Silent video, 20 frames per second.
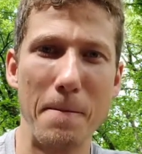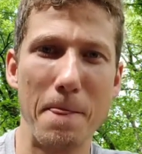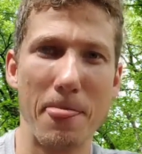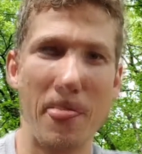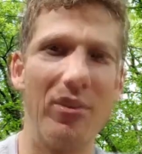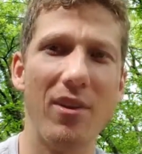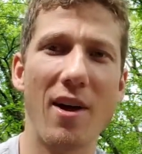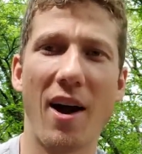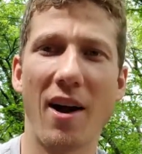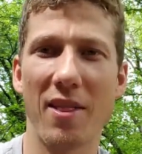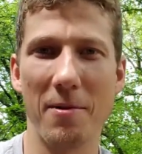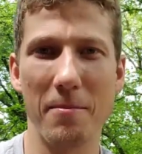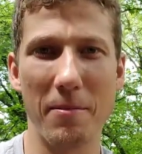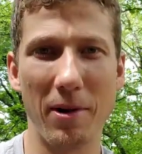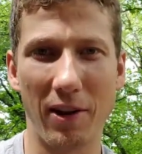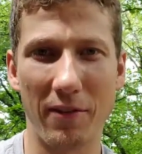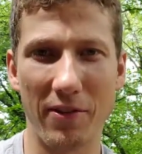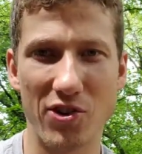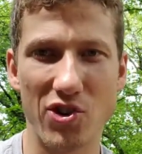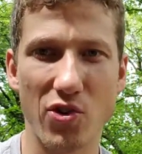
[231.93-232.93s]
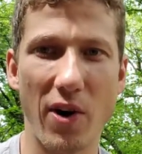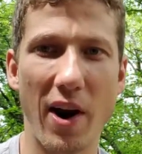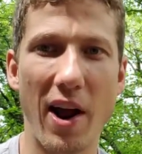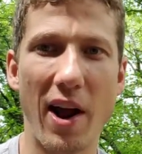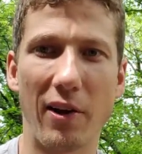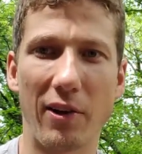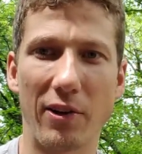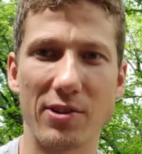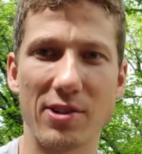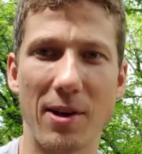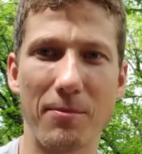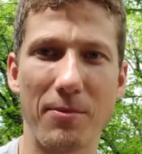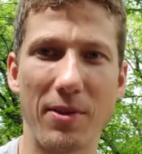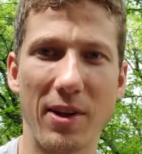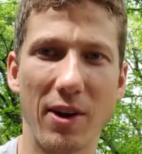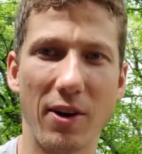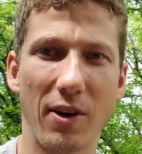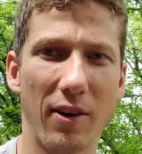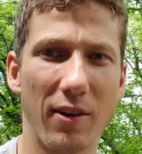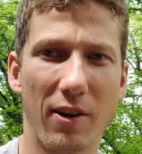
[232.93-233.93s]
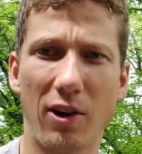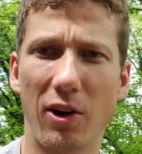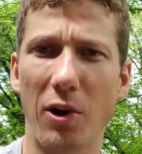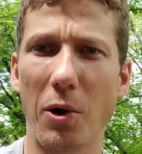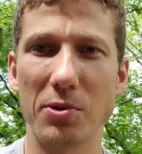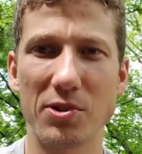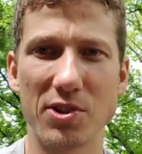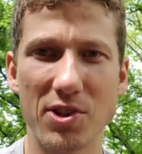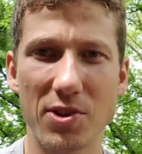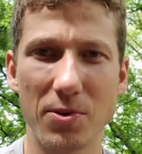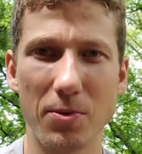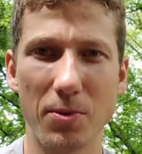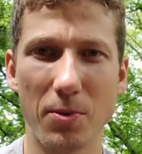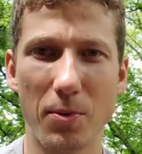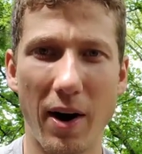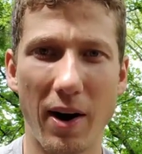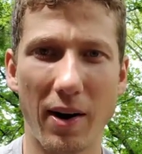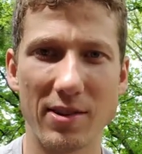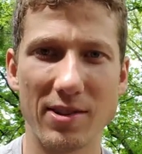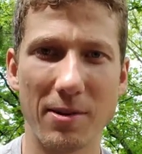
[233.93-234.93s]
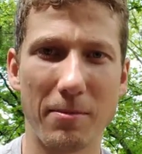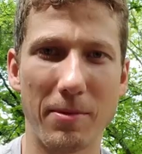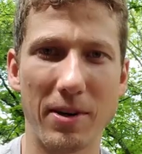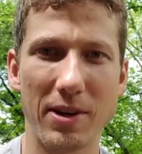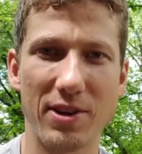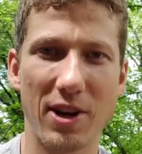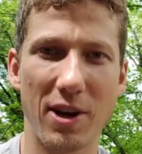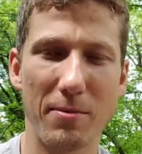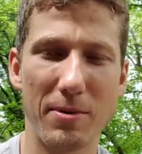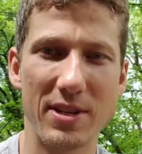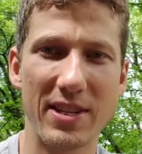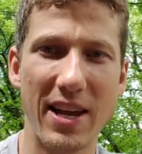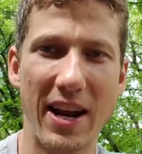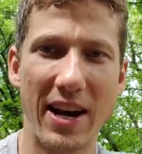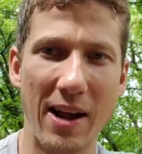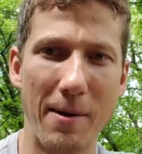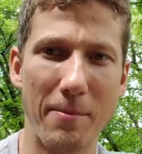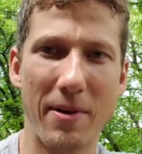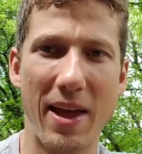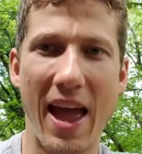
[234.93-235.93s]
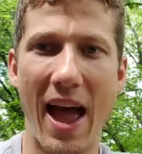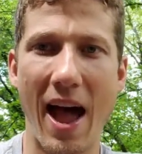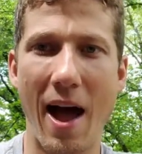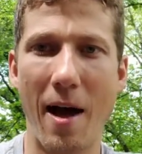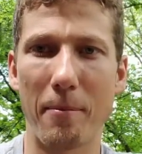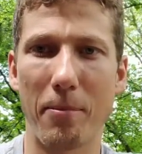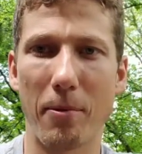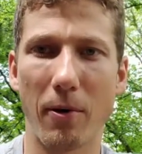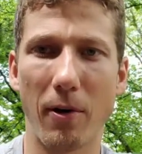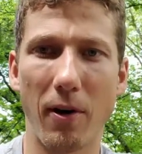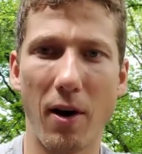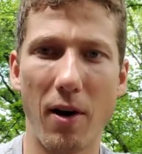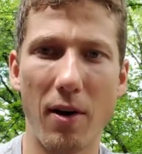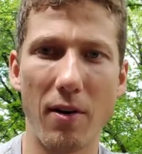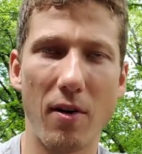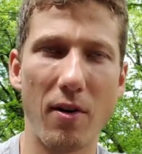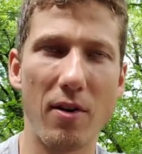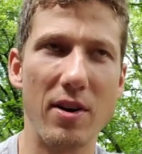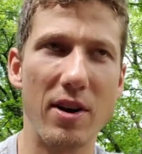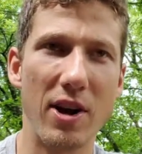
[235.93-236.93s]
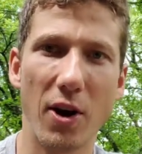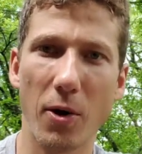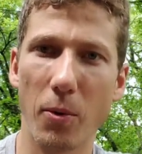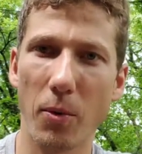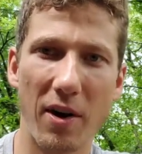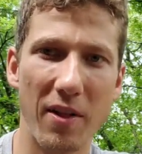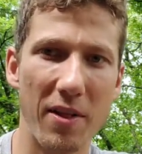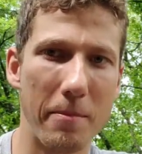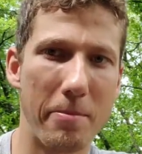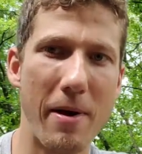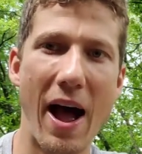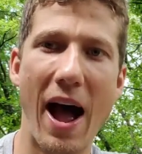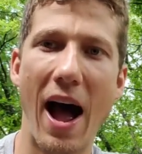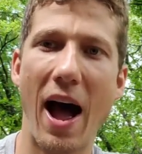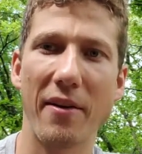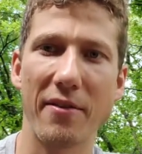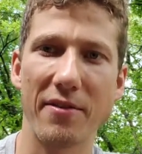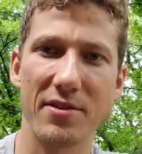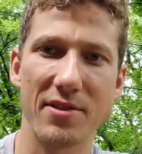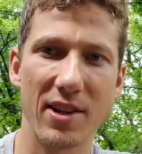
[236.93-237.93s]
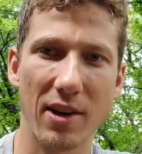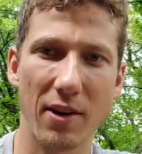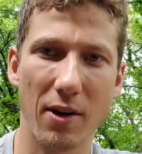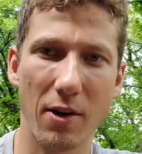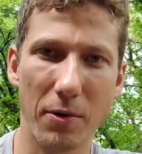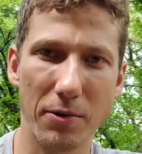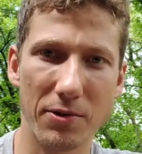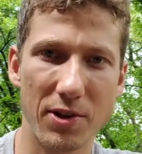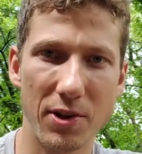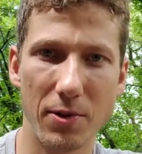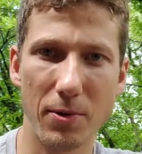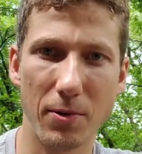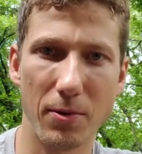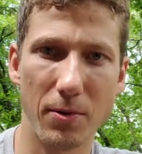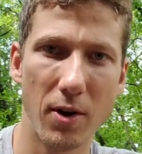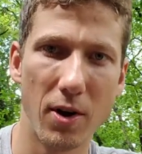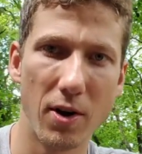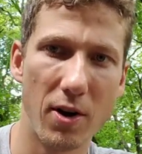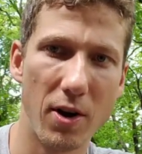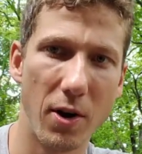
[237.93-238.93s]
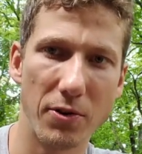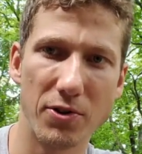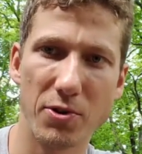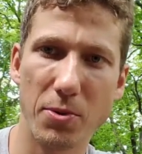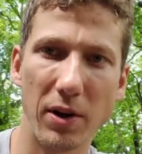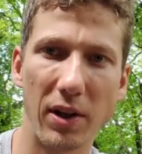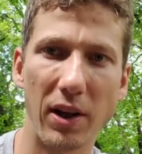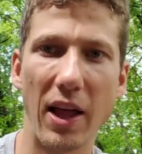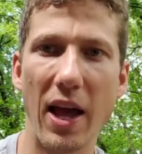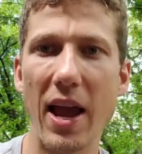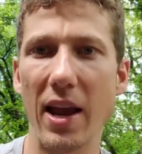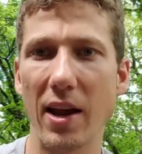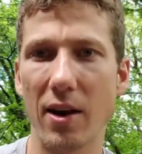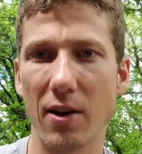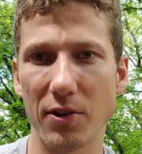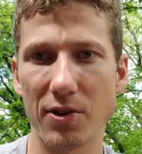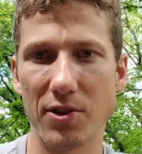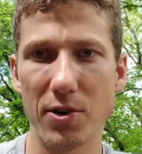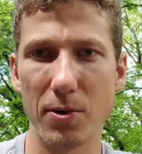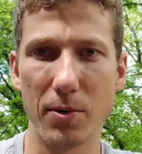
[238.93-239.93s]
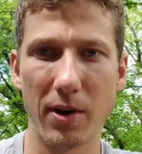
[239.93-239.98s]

Not in the middle of a trail or something, or close to where somebody's going to be setting up camp, or near one of the paths that go to to a lake or to